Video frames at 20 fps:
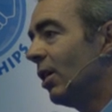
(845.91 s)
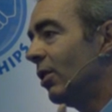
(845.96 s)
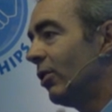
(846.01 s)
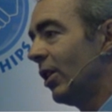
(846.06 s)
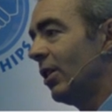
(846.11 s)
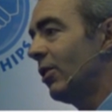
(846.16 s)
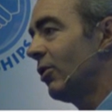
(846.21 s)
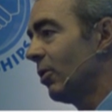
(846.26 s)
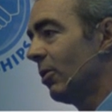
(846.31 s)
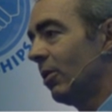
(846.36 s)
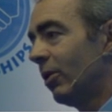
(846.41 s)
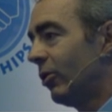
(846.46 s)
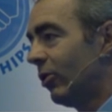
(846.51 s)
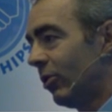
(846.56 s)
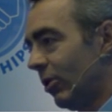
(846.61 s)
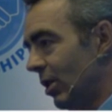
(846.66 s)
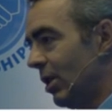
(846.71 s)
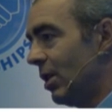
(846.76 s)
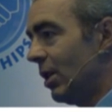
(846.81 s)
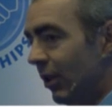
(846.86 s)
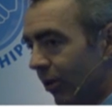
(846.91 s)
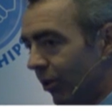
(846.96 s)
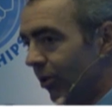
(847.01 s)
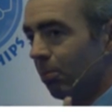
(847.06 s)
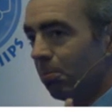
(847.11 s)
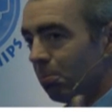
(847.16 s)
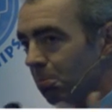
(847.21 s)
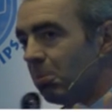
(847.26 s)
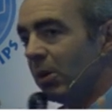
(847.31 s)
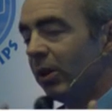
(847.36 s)
Data is
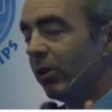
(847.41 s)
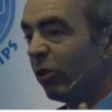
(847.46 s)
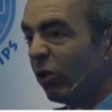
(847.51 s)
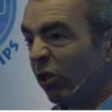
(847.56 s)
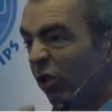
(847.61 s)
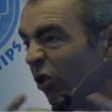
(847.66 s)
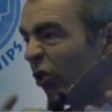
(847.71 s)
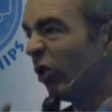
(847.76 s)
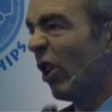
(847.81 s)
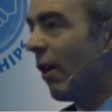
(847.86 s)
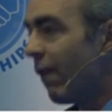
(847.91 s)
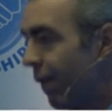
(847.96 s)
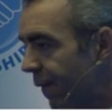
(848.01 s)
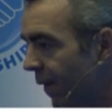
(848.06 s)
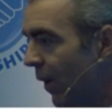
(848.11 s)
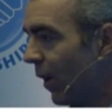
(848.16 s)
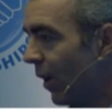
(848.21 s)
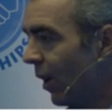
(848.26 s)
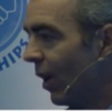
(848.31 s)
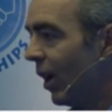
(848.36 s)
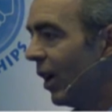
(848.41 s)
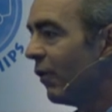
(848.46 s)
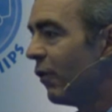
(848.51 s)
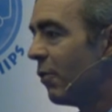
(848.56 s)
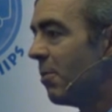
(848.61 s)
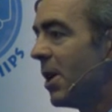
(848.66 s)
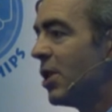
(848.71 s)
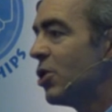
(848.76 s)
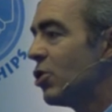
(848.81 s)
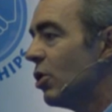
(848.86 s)
stuff.
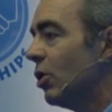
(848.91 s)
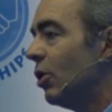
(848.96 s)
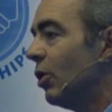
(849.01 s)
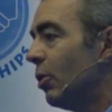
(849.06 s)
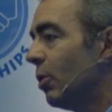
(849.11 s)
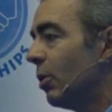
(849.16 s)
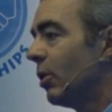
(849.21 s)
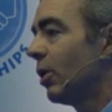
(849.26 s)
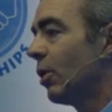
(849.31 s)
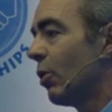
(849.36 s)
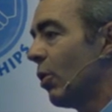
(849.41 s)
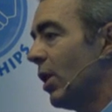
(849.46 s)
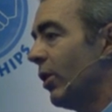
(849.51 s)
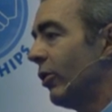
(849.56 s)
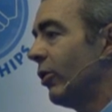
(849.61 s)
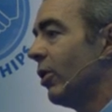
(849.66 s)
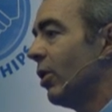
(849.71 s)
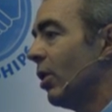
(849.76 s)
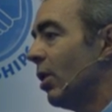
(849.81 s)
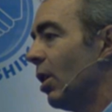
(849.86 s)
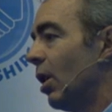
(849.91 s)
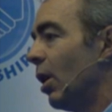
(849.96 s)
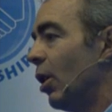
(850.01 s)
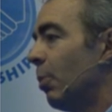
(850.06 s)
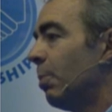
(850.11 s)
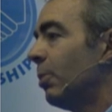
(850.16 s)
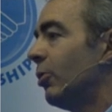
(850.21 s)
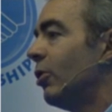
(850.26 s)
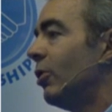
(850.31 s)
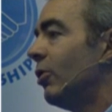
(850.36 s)
Information creates an
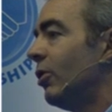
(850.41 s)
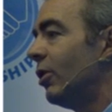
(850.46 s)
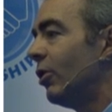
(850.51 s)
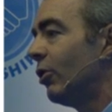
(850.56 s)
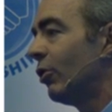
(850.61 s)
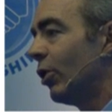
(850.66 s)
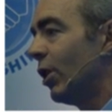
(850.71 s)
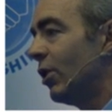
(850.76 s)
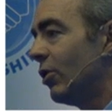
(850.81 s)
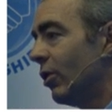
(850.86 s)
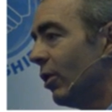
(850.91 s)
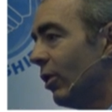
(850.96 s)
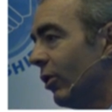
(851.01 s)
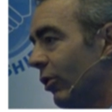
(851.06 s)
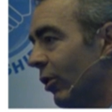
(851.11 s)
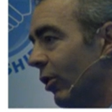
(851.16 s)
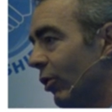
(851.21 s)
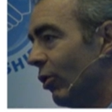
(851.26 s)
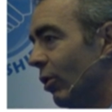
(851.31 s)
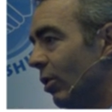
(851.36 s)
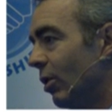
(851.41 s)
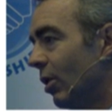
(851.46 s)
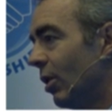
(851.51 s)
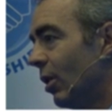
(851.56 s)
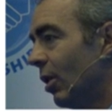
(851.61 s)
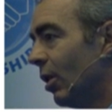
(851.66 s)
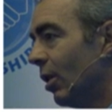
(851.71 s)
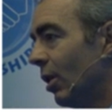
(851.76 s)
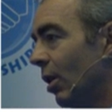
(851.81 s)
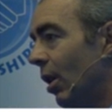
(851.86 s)
opportunity to change a decision.
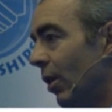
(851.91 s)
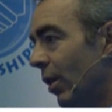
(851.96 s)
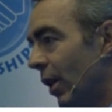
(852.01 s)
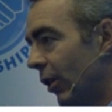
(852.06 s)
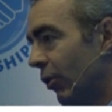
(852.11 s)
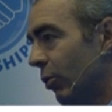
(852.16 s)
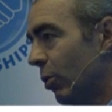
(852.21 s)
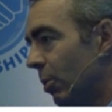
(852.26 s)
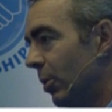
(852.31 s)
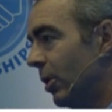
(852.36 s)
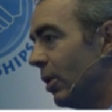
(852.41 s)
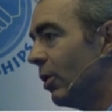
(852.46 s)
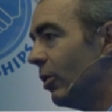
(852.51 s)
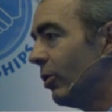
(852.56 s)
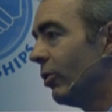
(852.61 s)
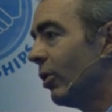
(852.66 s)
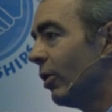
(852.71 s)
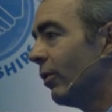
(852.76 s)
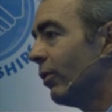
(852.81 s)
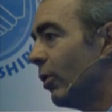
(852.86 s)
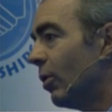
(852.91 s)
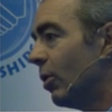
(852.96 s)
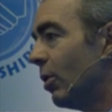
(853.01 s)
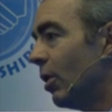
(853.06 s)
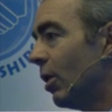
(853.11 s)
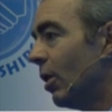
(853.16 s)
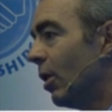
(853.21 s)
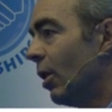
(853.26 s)
And that's what we used it for.